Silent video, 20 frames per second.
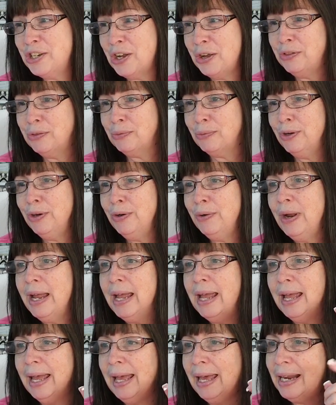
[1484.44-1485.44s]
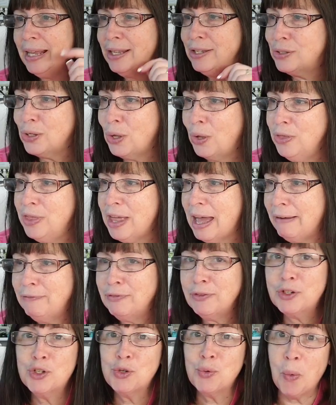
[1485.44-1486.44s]
to show through. And I sold
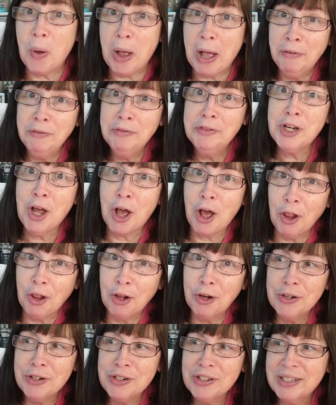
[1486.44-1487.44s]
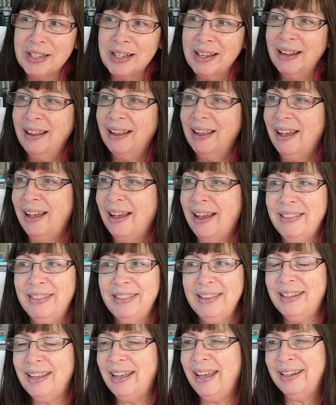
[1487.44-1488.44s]
that for $12.
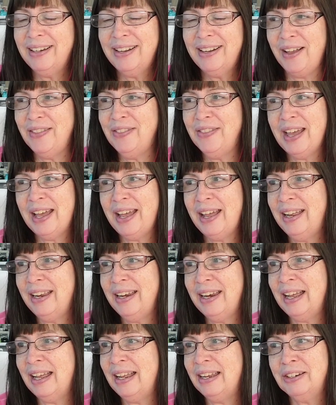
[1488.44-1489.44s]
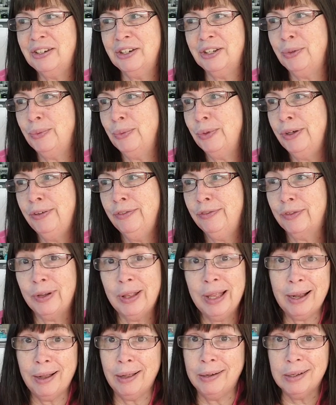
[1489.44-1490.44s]
I think I had gotten that at Goodwill
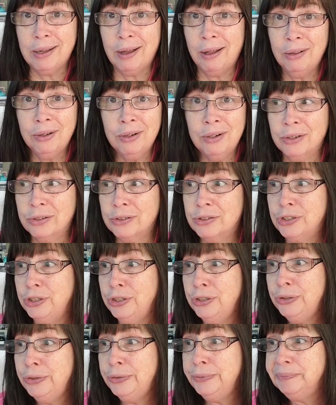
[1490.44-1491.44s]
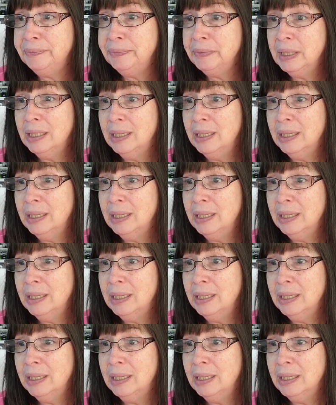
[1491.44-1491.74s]
for like a dollar or two.